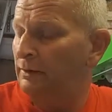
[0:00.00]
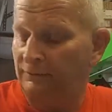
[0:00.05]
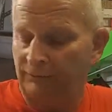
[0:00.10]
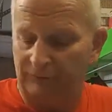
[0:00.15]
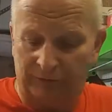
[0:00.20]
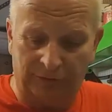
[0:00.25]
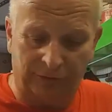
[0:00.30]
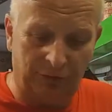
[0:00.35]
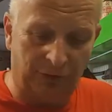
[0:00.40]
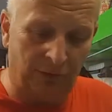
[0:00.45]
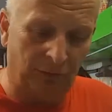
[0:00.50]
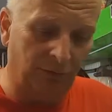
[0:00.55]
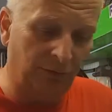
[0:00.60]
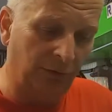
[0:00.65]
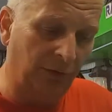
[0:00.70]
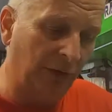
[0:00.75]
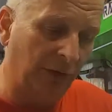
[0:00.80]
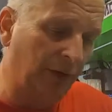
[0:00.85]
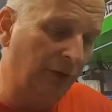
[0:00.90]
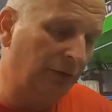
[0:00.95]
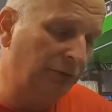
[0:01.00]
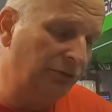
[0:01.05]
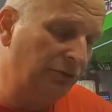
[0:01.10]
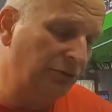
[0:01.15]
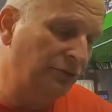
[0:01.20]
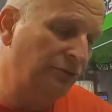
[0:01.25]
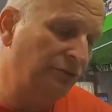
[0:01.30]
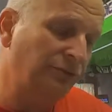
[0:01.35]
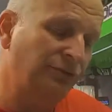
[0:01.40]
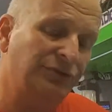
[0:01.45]
For overall
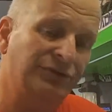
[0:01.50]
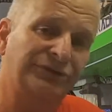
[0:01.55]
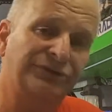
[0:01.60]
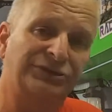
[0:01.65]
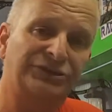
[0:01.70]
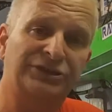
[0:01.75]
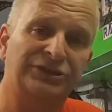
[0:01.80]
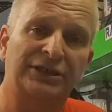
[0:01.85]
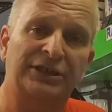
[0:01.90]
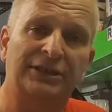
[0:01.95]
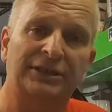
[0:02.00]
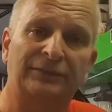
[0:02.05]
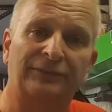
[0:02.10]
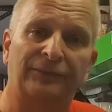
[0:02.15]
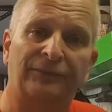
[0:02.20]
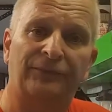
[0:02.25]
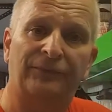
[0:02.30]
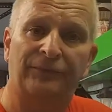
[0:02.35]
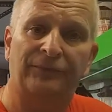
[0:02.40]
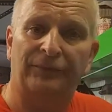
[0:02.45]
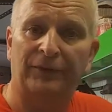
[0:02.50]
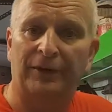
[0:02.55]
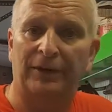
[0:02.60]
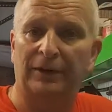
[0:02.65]
use and stuff,